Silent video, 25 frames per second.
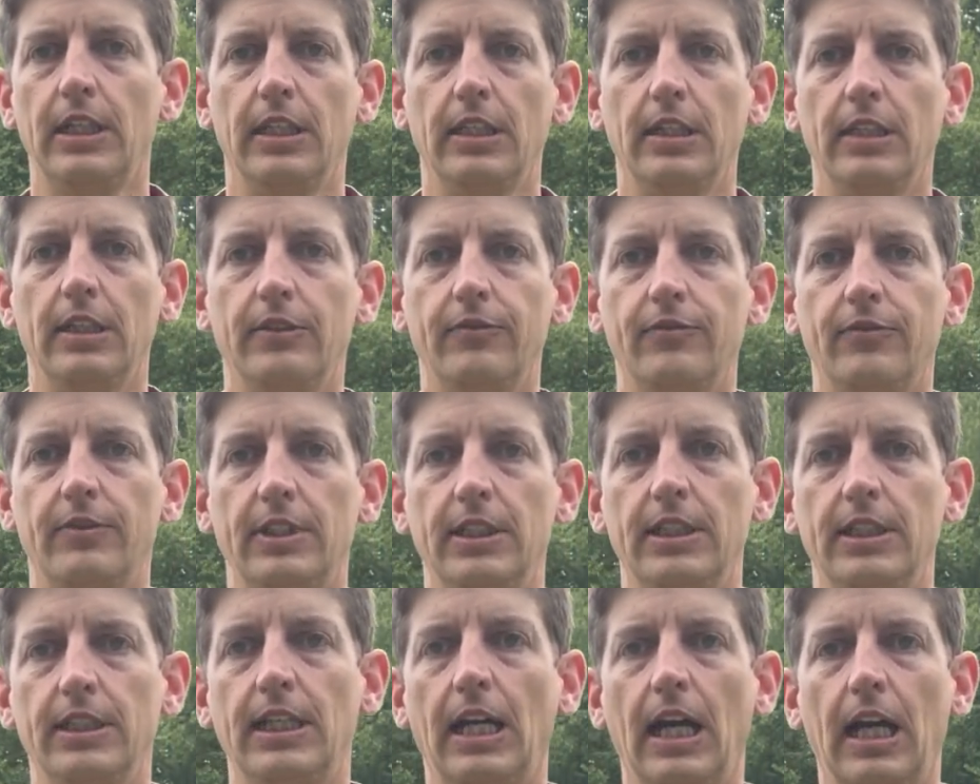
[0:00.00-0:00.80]
if
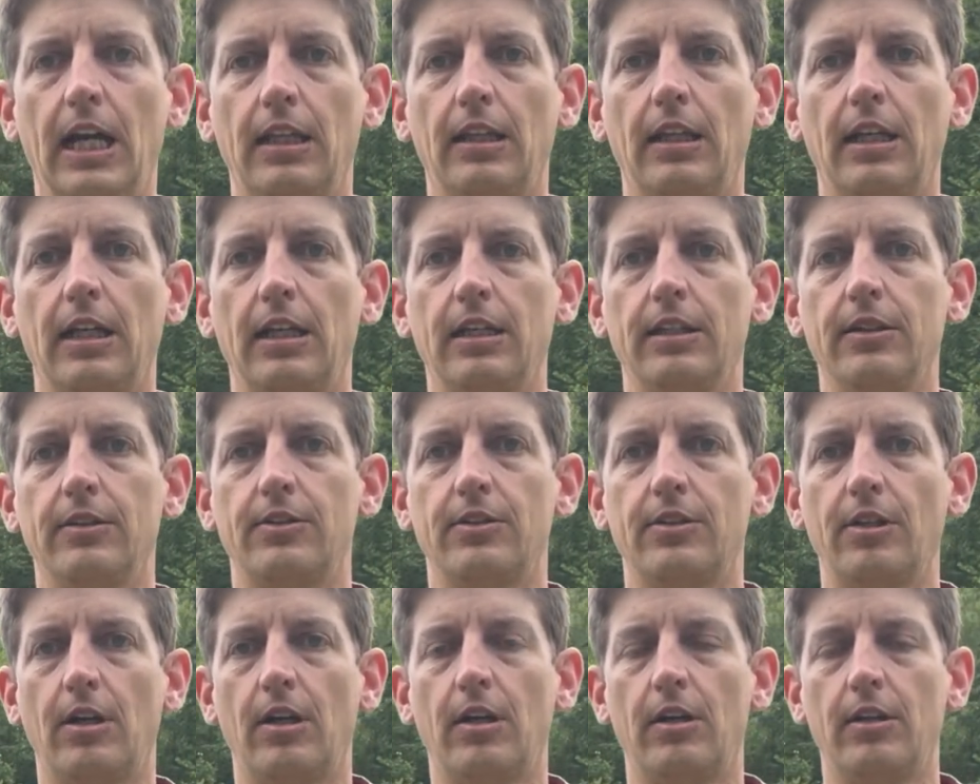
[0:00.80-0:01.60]
the guy lines
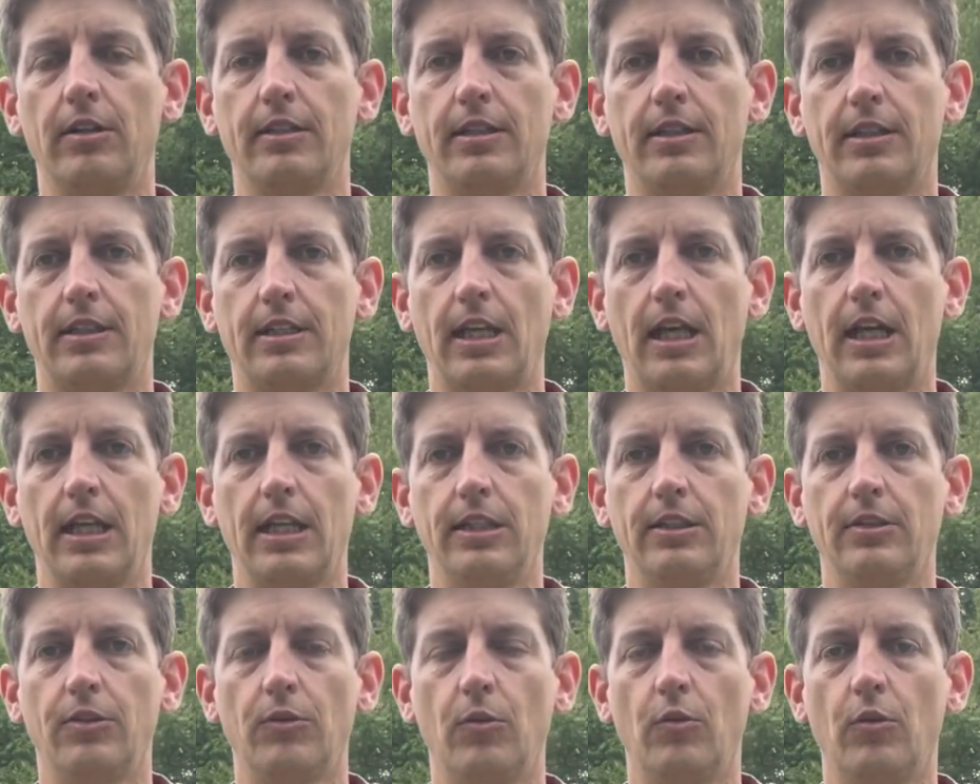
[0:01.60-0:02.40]
aren't
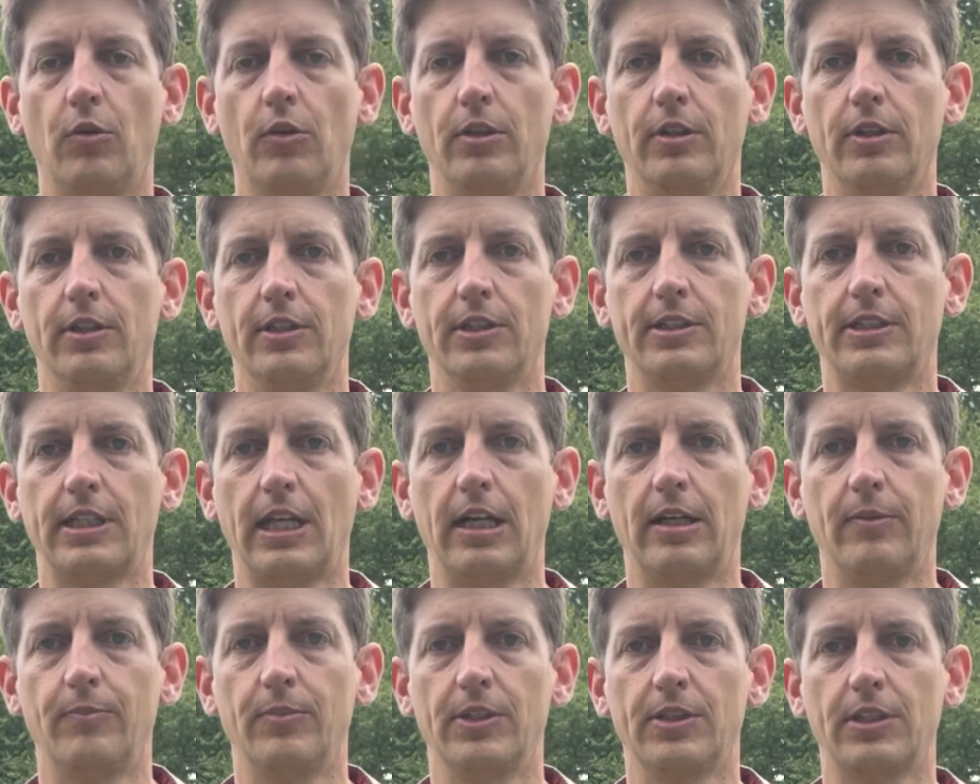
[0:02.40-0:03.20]
tight or the
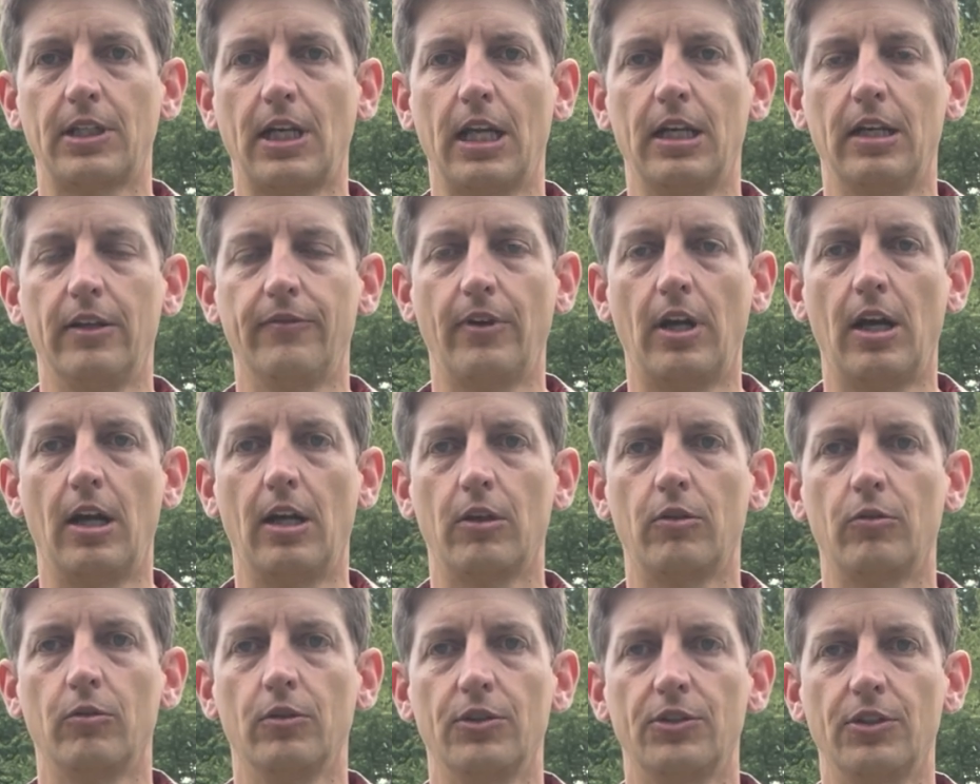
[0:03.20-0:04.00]
setup is kind of
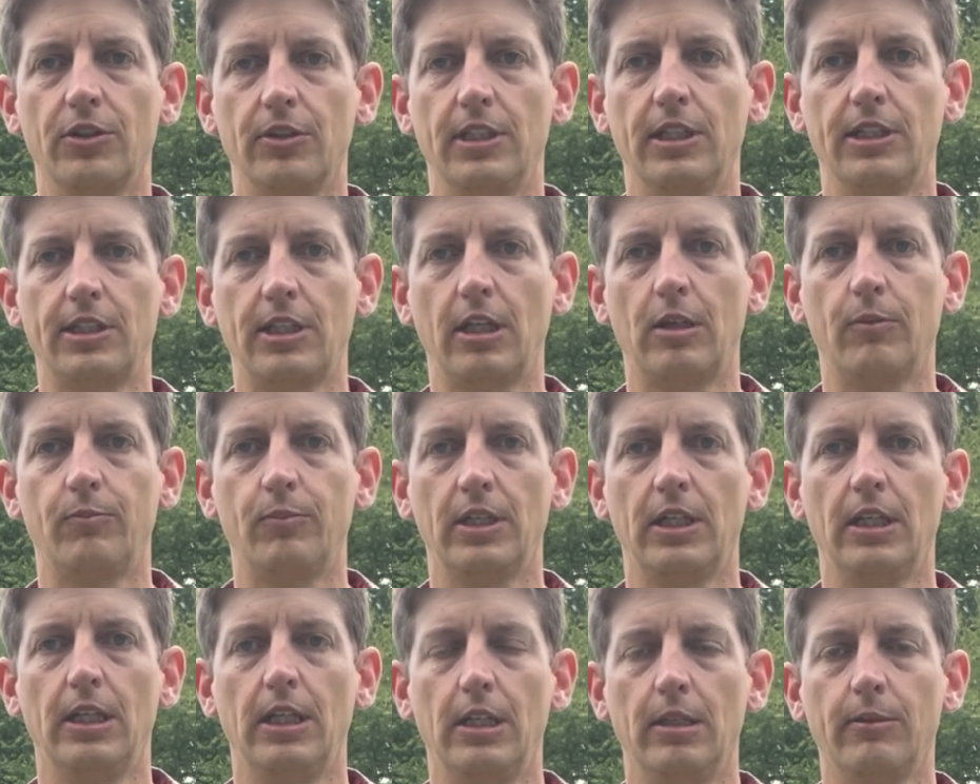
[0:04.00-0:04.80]
awkward. So these help
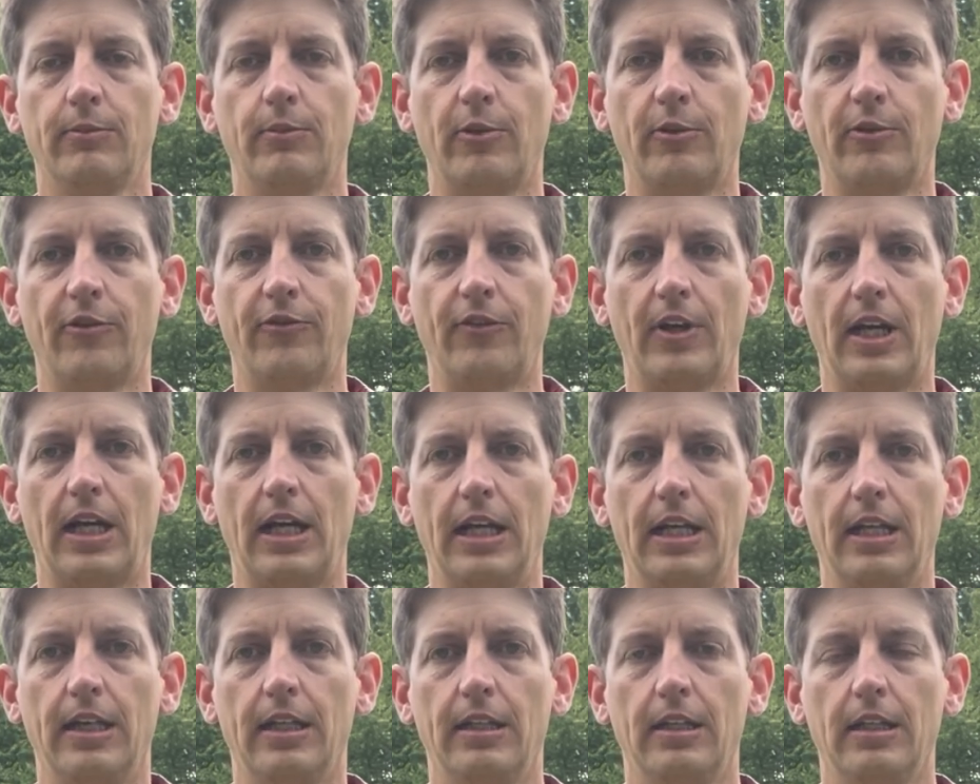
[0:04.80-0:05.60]
to
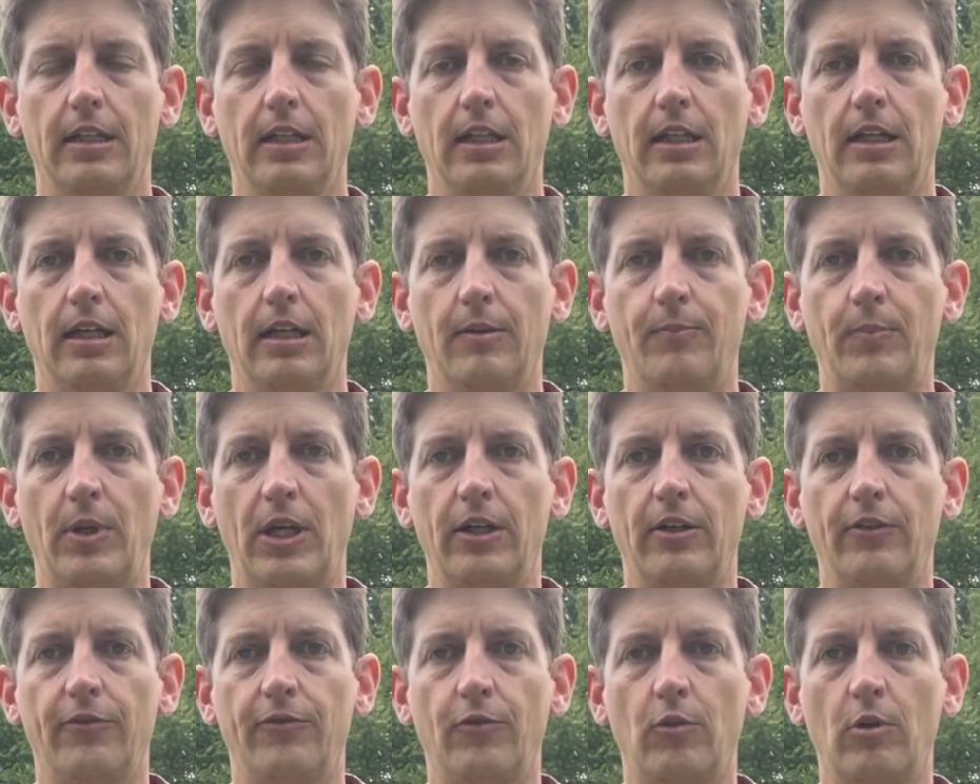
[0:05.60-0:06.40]
provide a
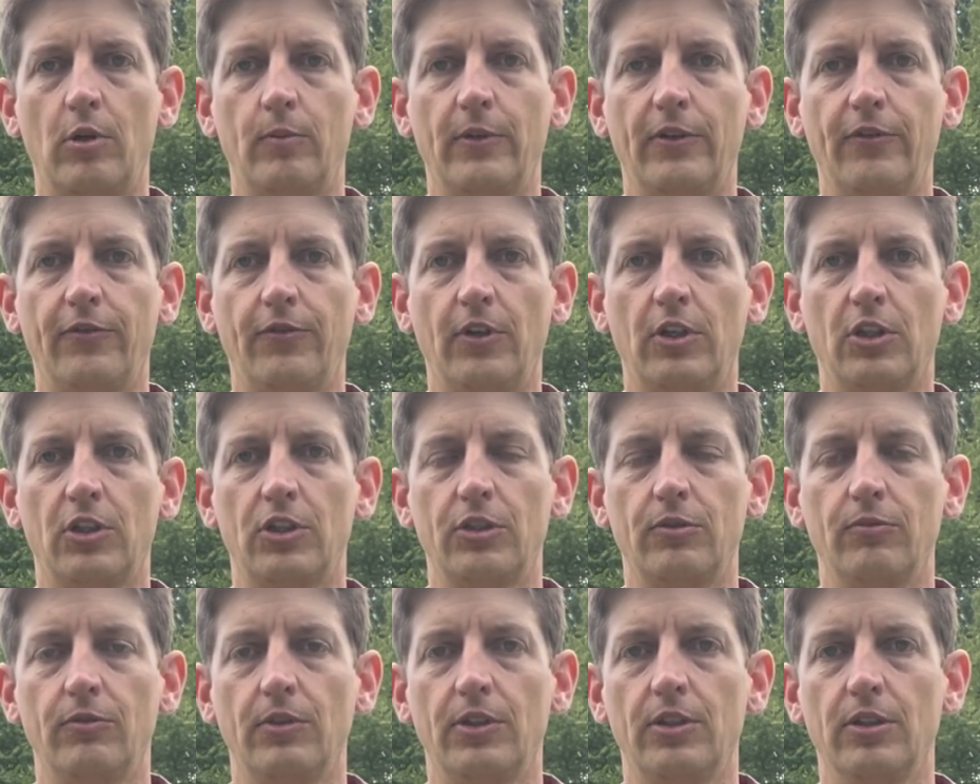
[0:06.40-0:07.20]
better form and
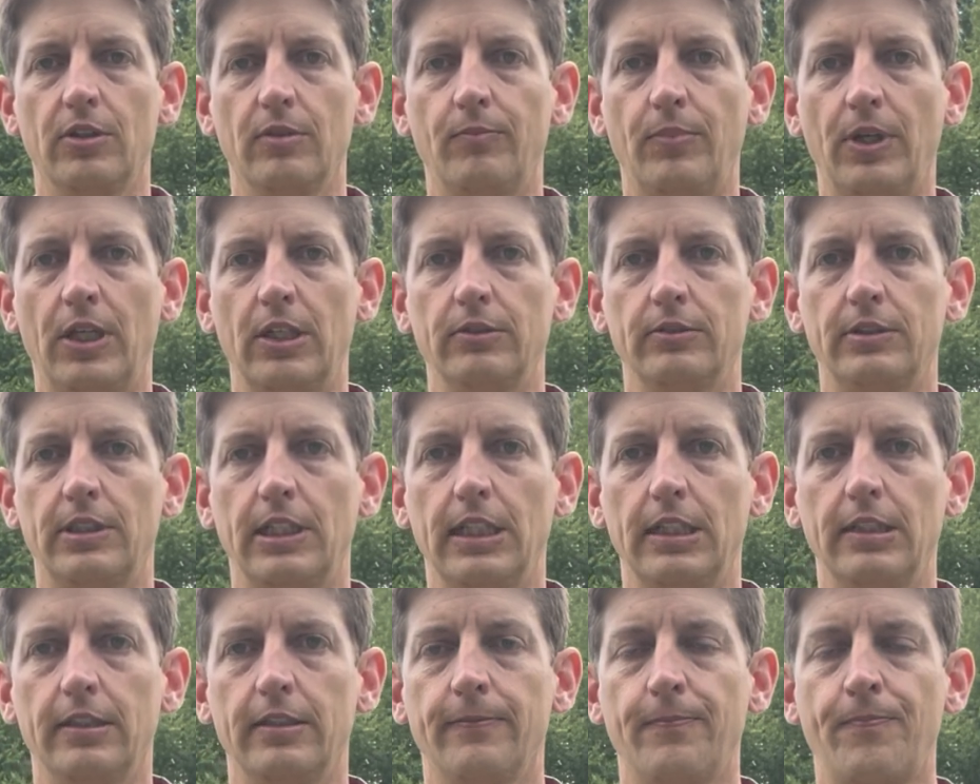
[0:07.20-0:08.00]
function with your bell
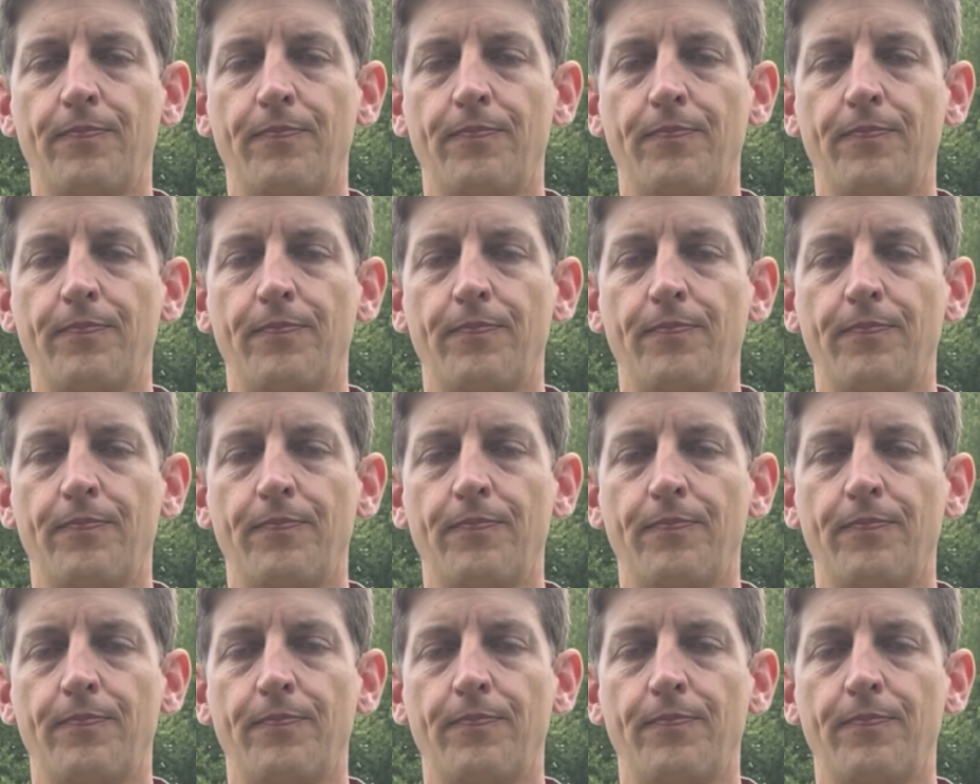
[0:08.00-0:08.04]
tent.